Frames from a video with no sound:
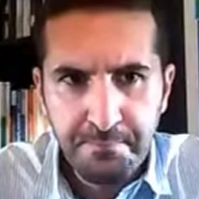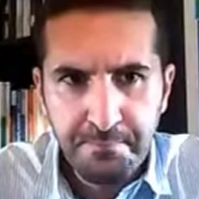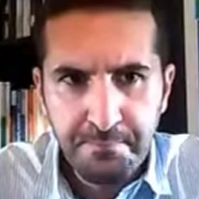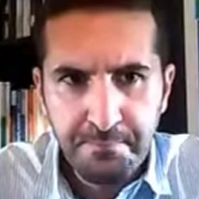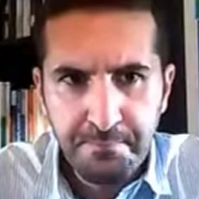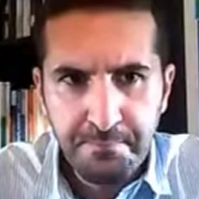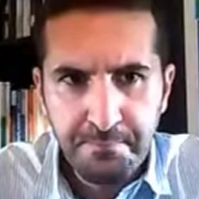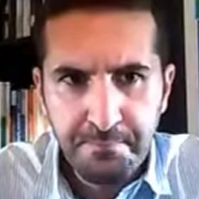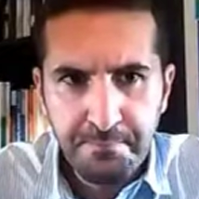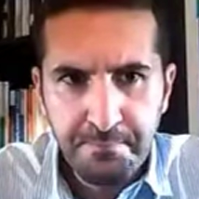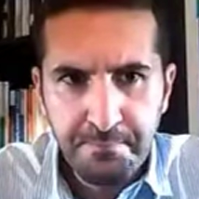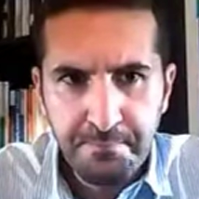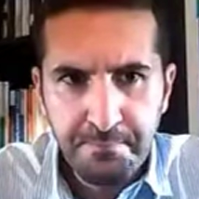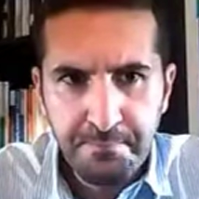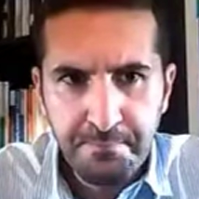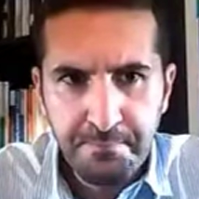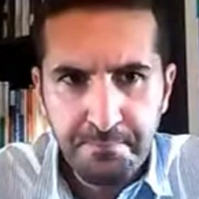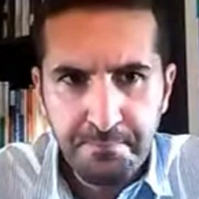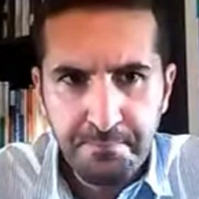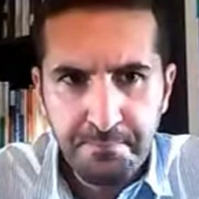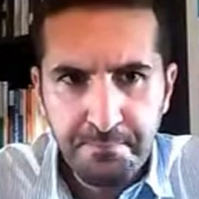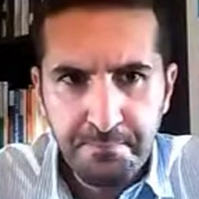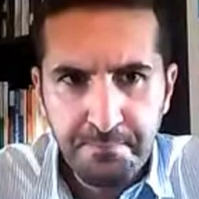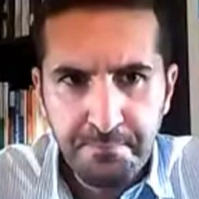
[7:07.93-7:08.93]
the other two
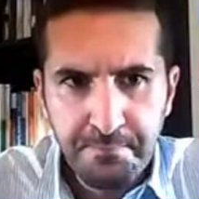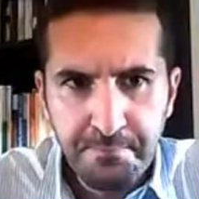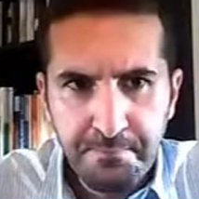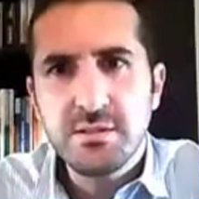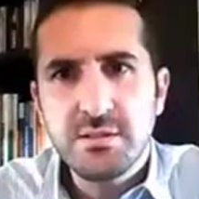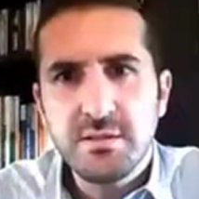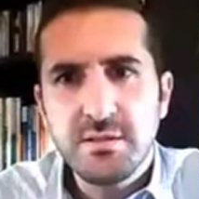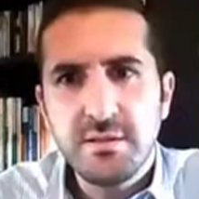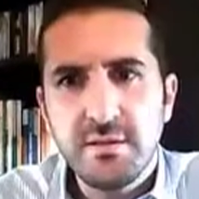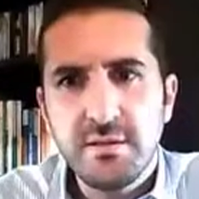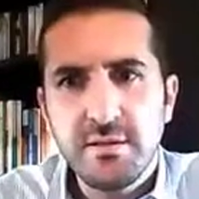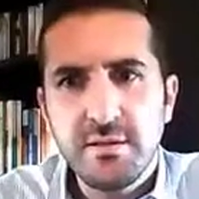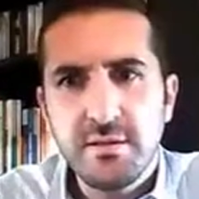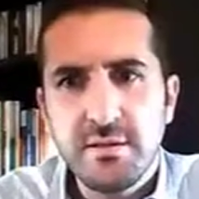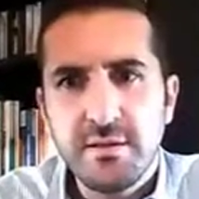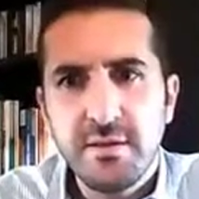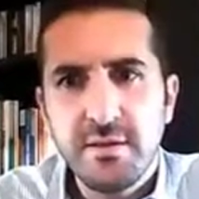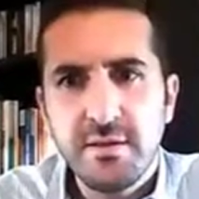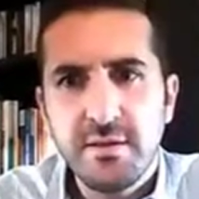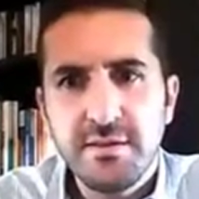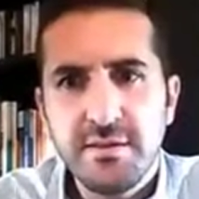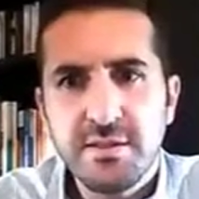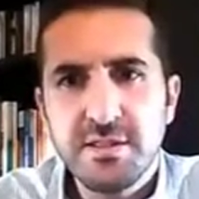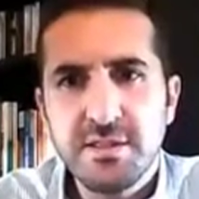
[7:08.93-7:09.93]
skills,
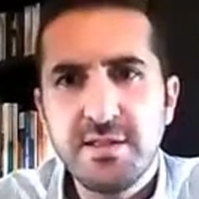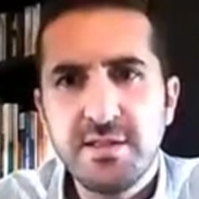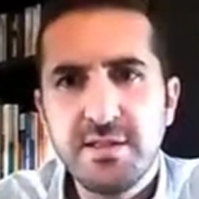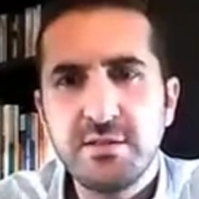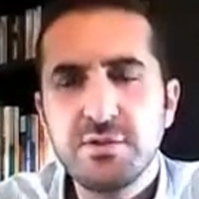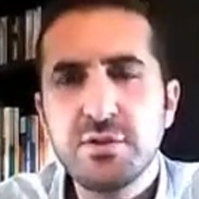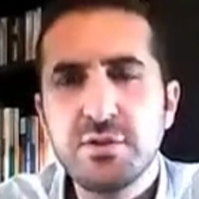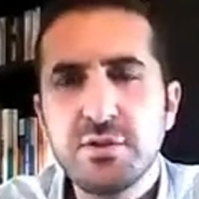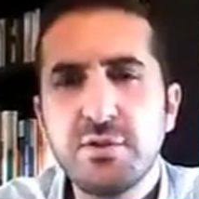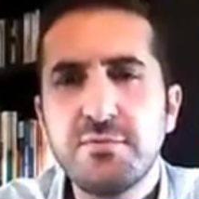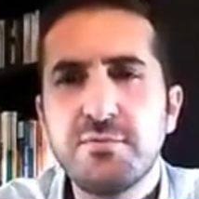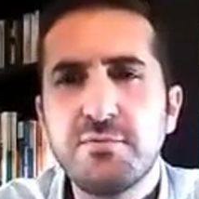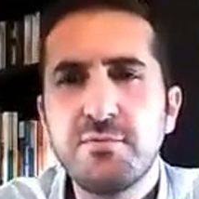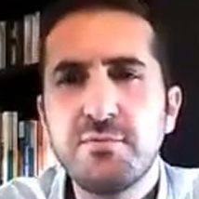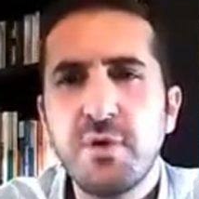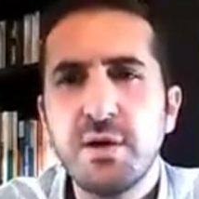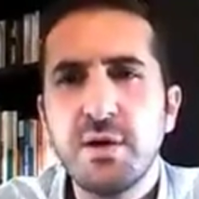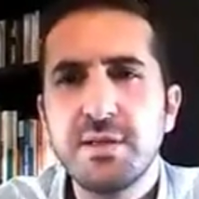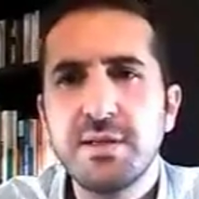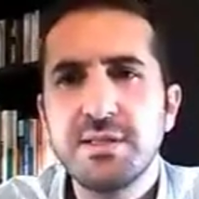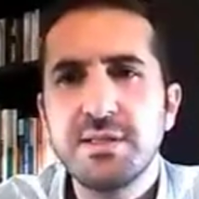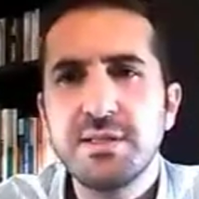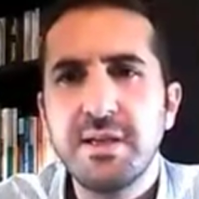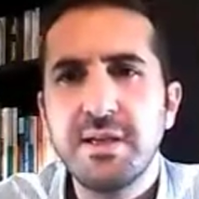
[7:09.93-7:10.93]
the skills of
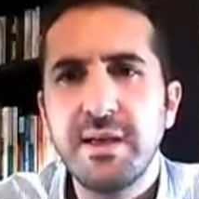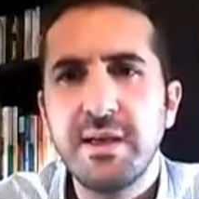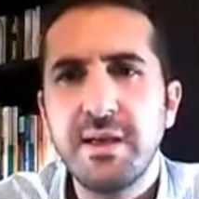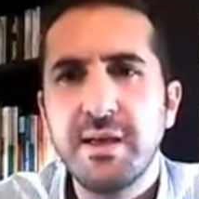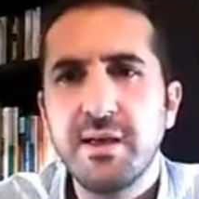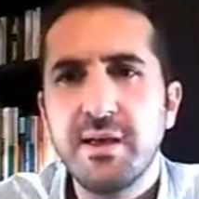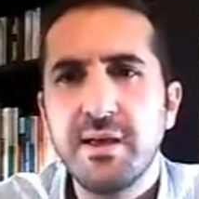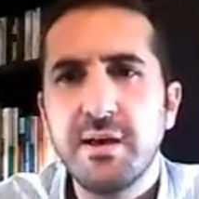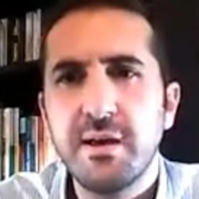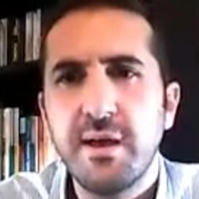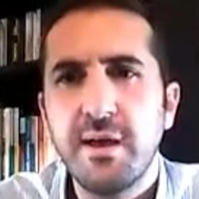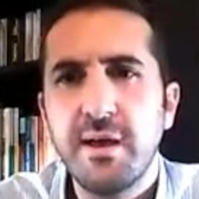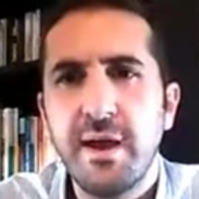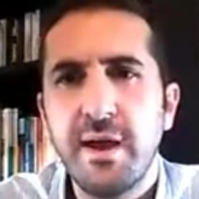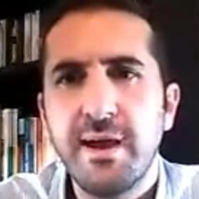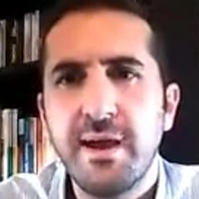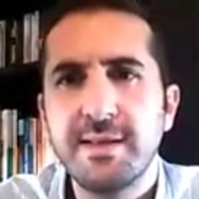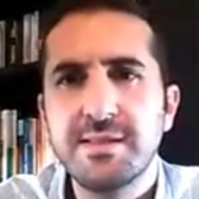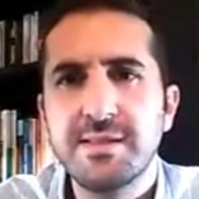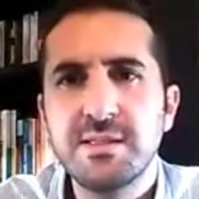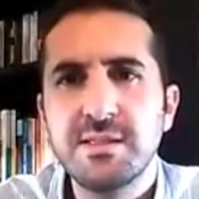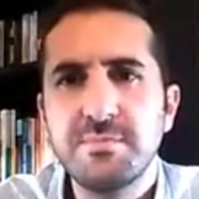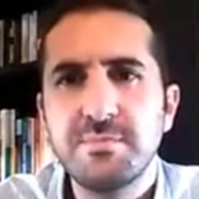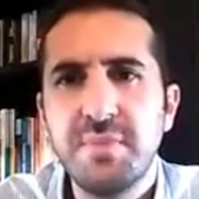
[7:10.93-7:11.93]
writing
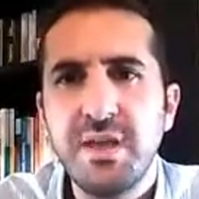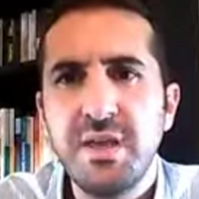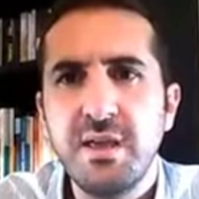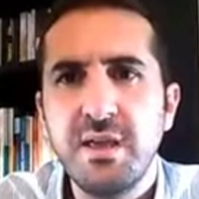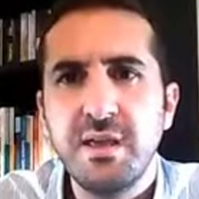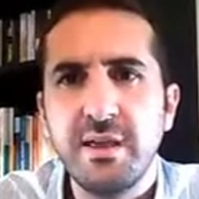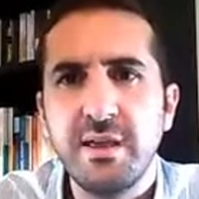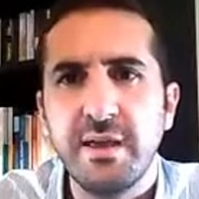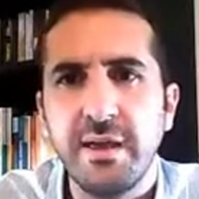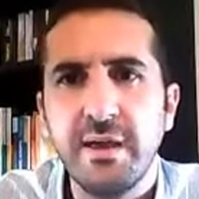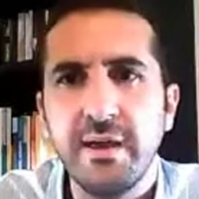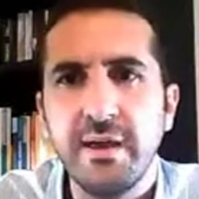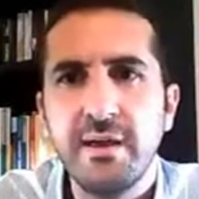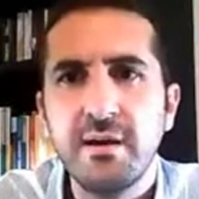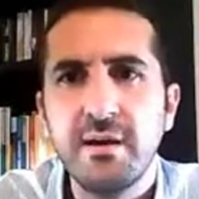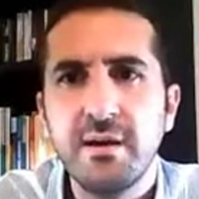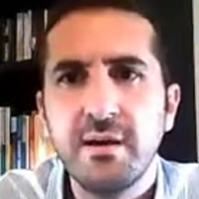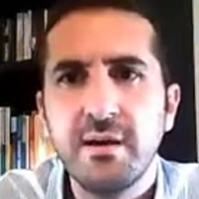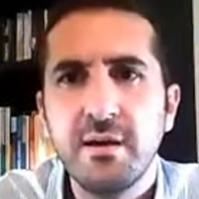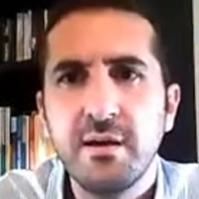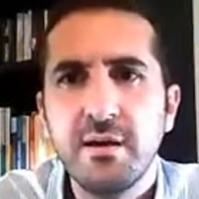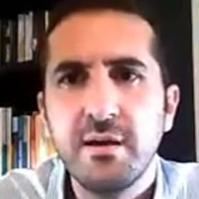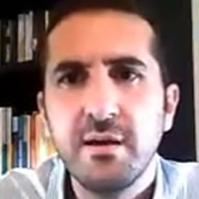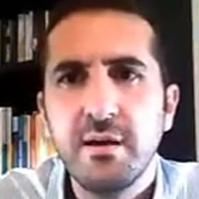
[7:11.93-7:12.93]
and
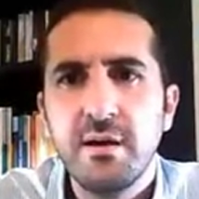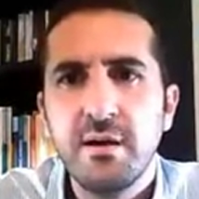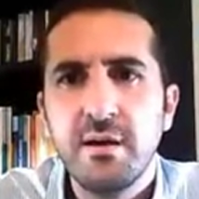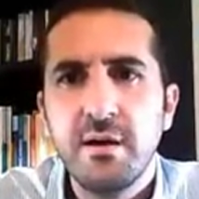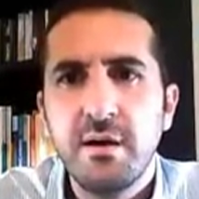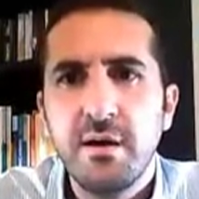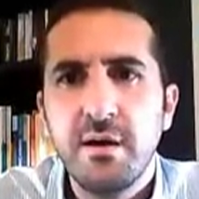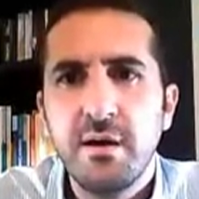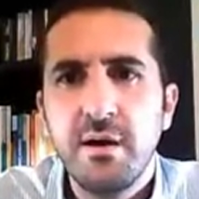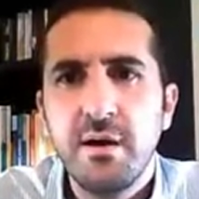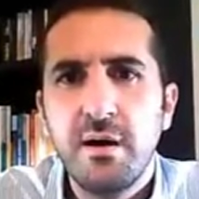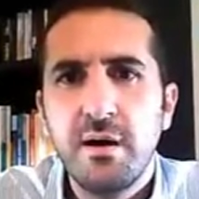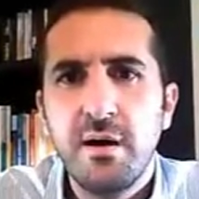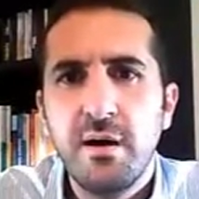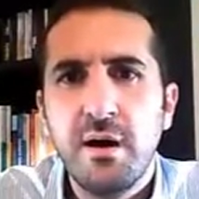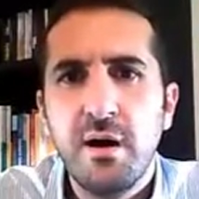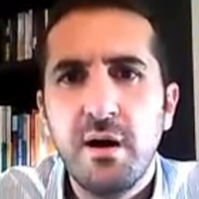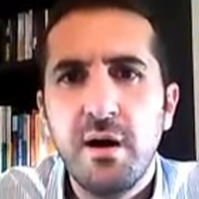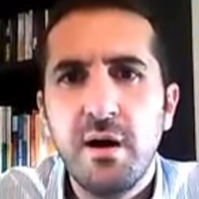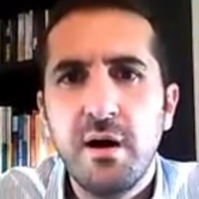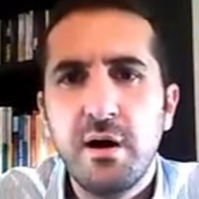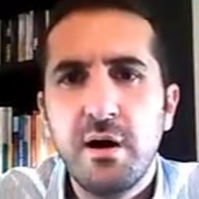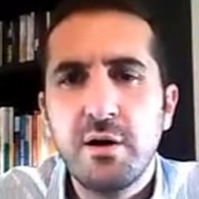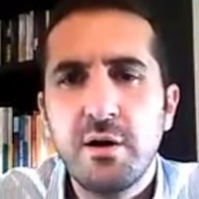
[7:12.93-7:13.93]
speaking,
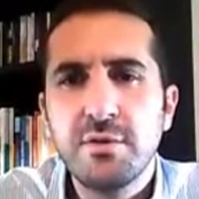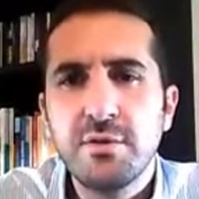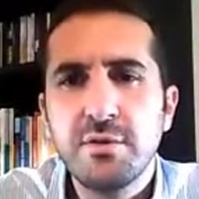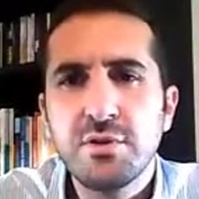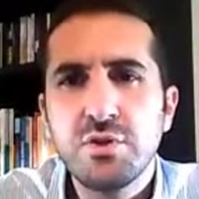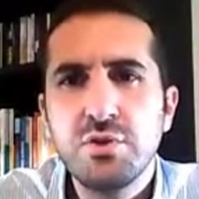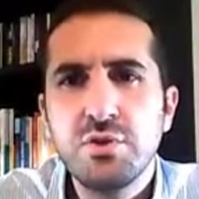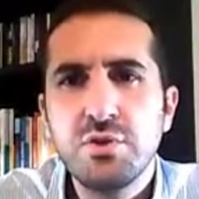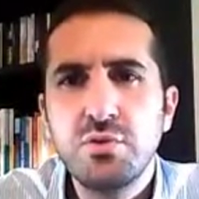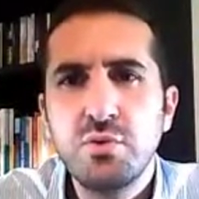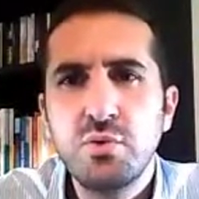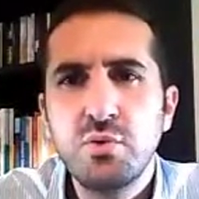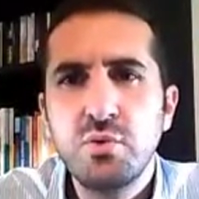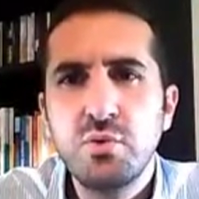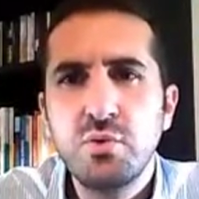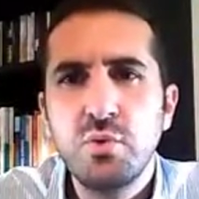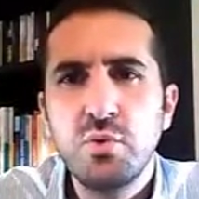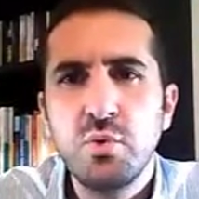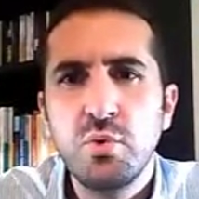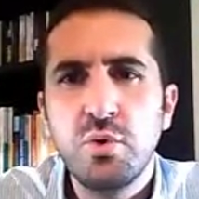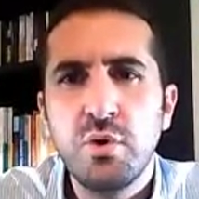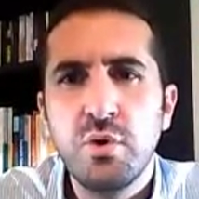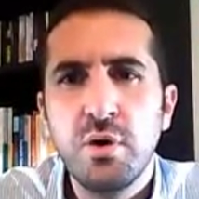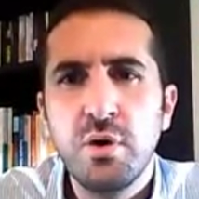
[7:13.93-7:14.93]
are the
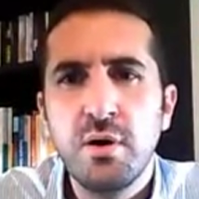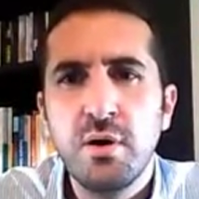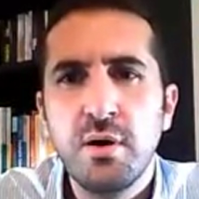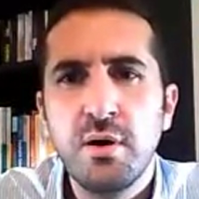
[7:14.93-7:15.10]
two